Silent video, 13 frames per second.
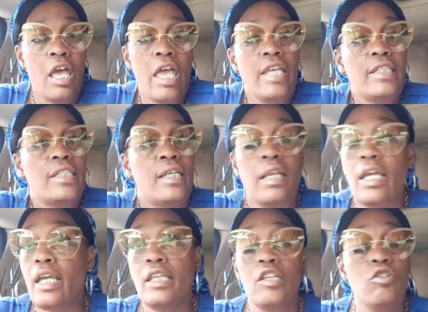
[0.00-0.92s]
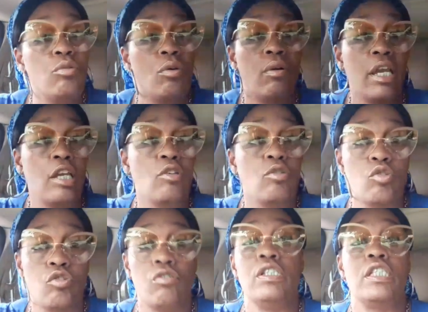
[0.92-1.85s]
It's clearly you don't have no
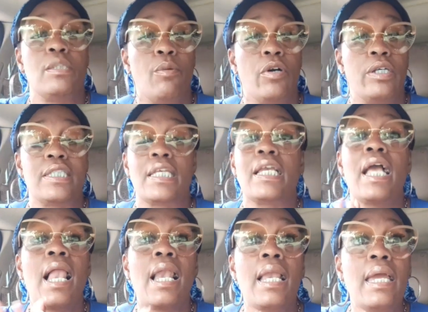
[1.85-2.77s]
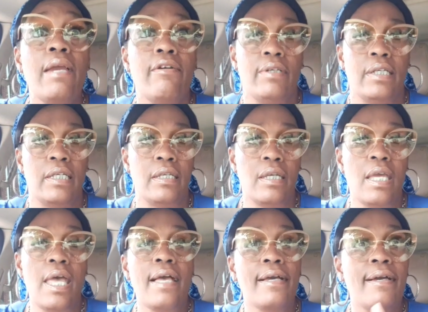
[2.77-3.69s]
street smarts. Clearly
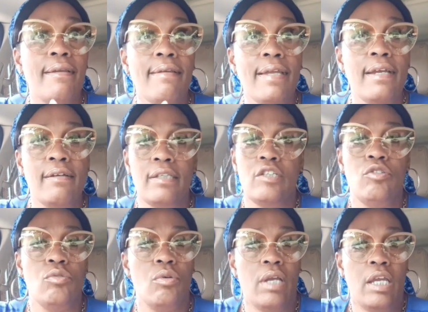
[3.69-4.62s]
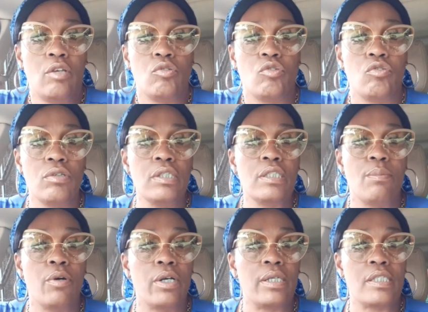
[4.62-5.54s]
you don't have no street
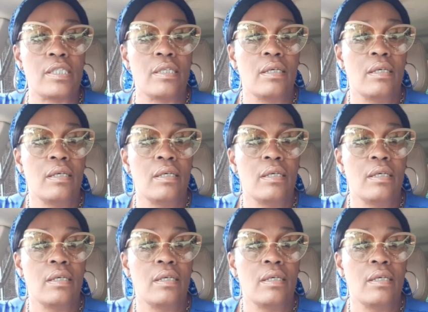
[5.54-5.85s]
smarts.